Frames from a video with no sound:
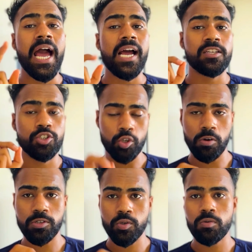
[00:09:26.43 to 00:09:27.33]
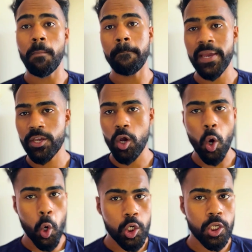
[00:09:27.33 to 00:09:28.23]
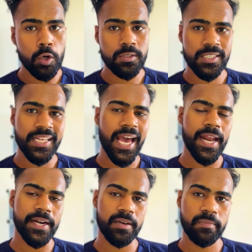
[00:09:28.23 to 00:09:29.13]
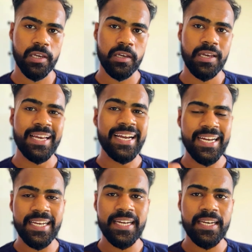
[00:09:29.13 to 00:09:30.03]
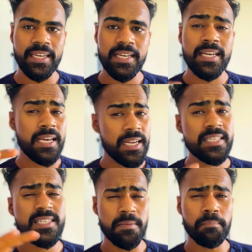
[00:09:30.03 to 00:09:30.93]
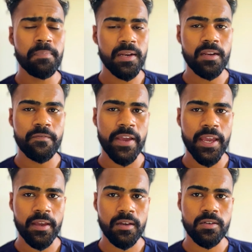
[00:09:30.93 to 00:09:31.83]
and so also make your own notes in anatomy clearly in a simple way,